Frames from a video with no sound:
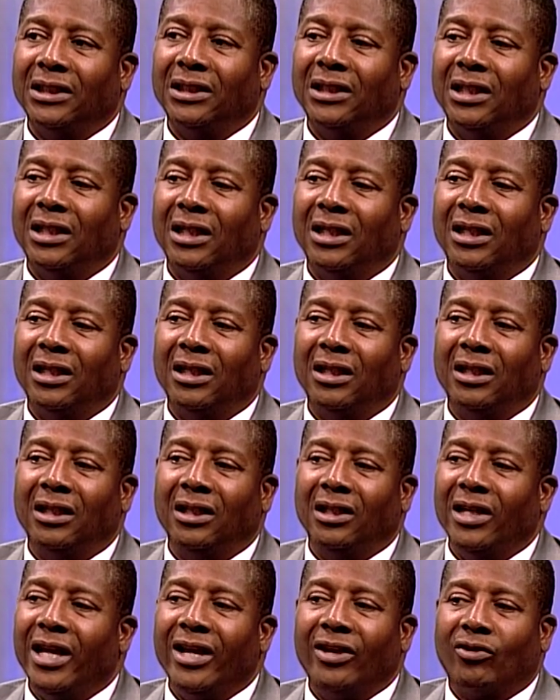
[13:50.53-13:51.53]

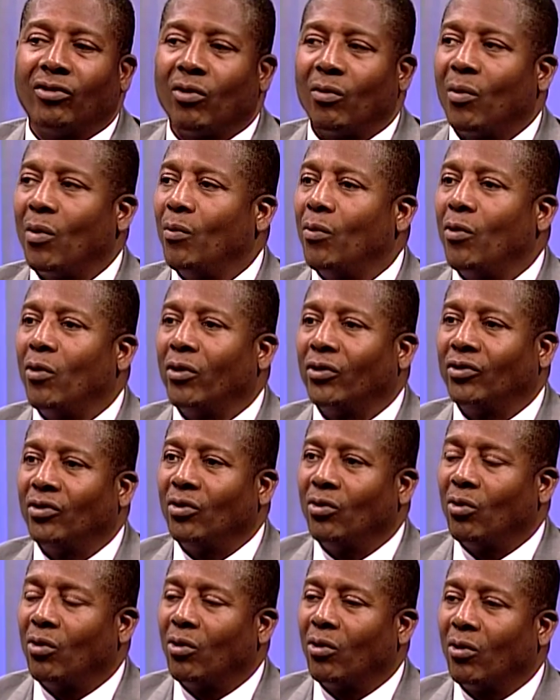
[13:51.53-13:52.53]
late-term
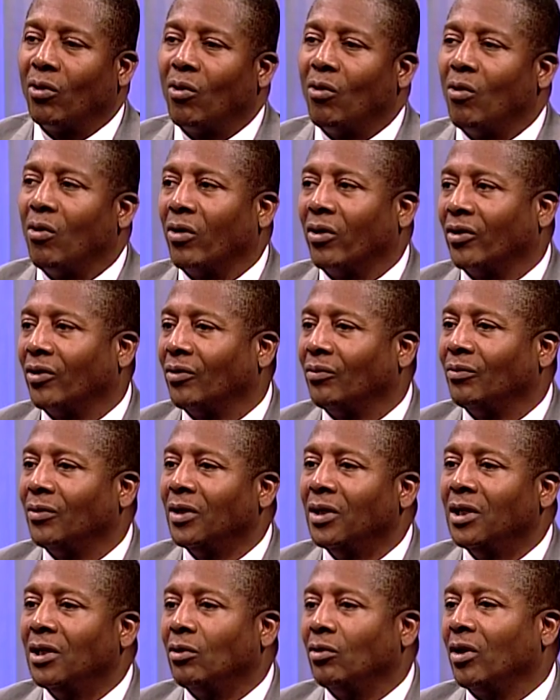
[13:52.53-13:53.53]
abortion or
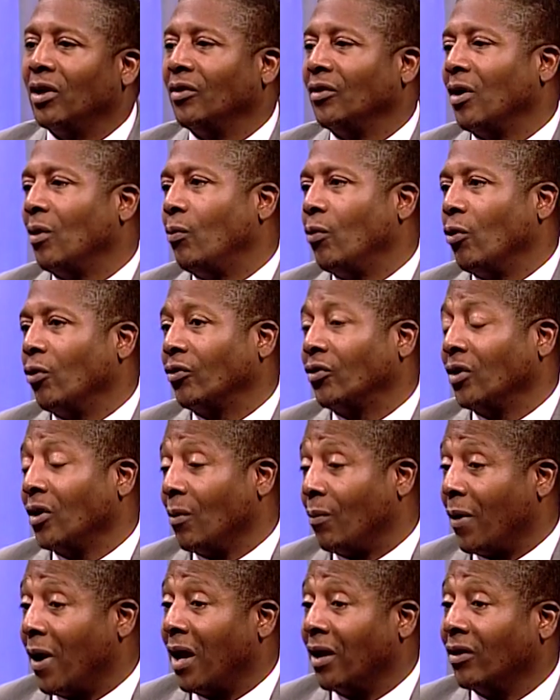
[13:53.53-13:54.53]
abortion
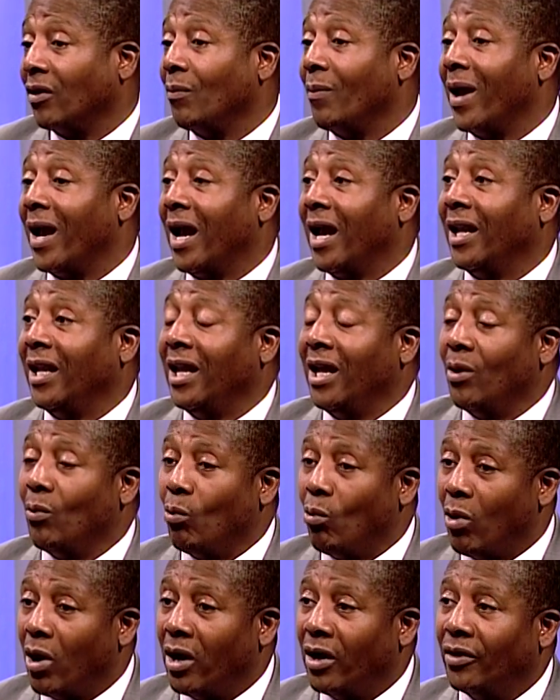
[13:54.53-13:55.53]
upon demand. It
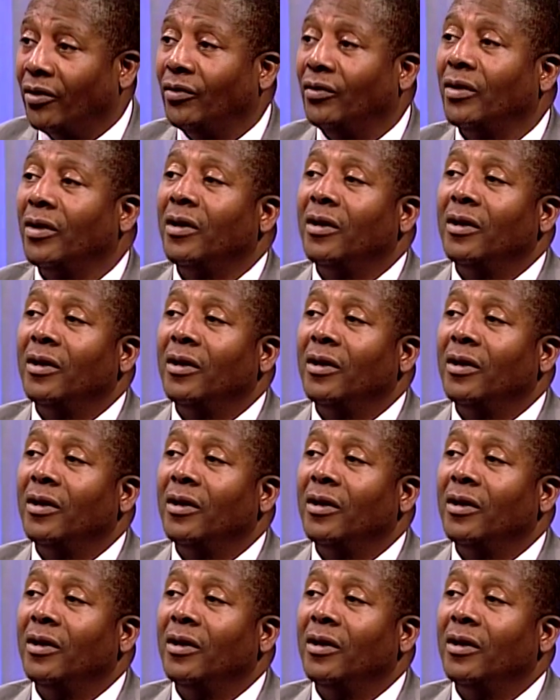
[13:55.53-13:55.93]
was